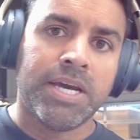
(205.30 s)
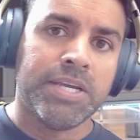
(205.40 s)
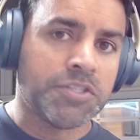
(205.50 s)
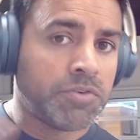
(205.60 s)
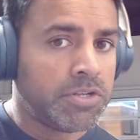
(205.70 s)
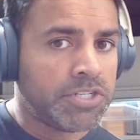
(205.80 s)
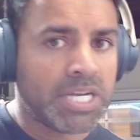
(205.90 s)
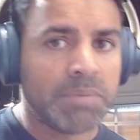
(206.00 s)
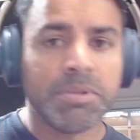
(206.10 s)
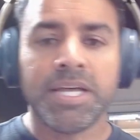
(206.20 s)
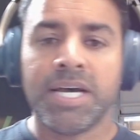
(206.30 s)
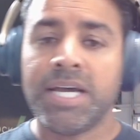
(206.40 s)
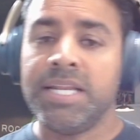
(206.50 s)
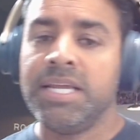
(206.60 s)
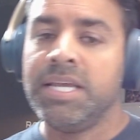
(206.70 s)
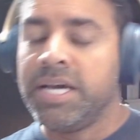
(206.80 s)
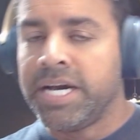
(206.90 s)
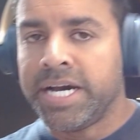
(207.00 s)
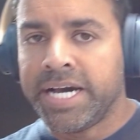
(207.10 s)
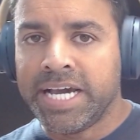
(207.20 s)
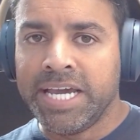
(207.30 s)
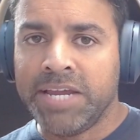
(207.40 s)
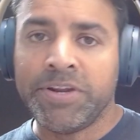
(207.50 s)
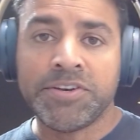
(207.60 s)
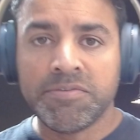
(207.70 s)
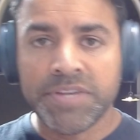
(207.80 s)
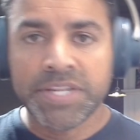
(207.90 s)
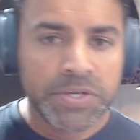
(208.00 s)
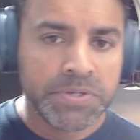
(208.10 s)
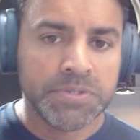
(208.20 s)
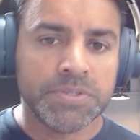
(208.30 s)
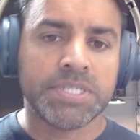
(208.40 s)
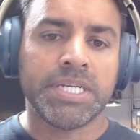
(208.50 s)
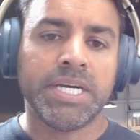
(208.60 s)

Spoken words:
use Photoshop a lot. I render videos.